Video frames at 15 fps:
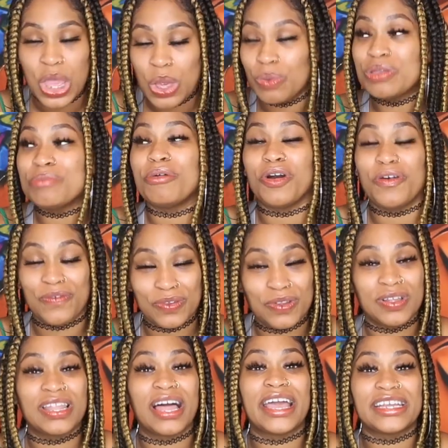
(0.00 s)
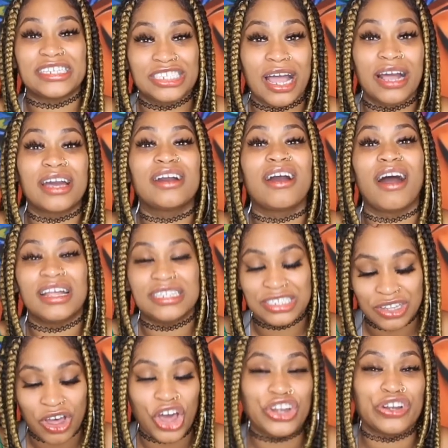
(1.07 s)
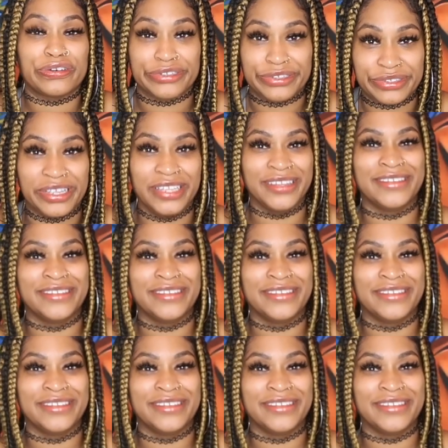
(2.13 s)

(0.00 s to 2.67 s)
We both look like Chaka Khan's daughters.